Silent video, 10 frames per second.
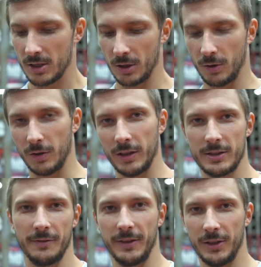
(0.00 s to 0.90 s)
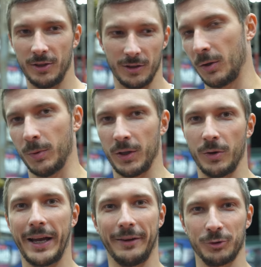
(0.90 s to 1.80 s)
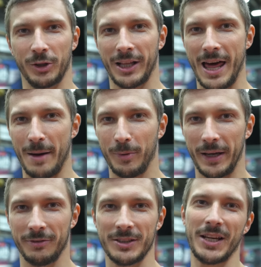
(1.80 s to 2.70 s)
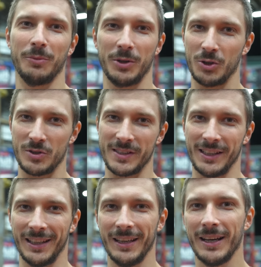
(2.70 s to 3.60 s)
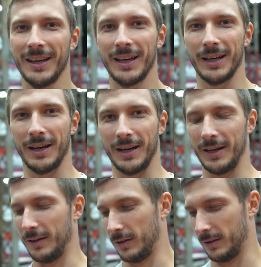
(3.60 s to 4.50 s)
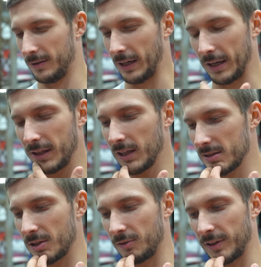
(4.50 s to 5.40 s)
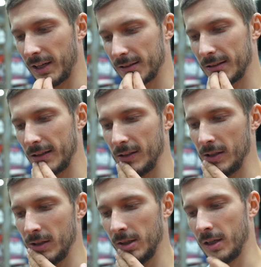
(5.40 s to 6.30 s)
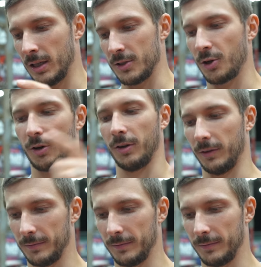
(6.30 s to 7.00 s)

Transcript: So it's a video when you have to clap every time when you see, uh, I think it's a red uh, circle.